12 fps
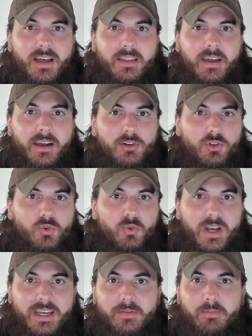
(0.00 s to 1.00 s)
They are
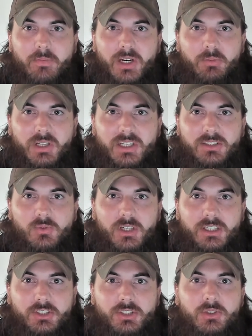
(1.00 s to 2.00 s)
great minimalist
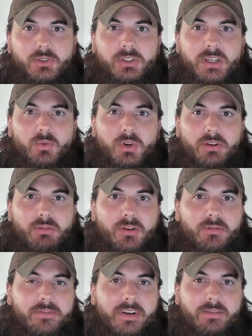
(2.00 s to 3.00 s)
running shoes and one of our
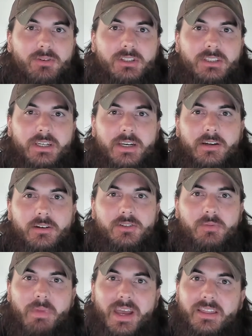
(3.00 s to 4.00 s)
favorite sneakers
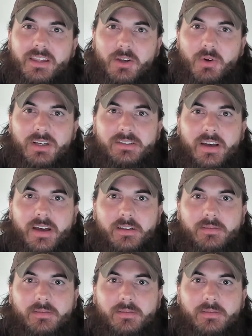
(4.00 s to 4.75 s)
made in the USA.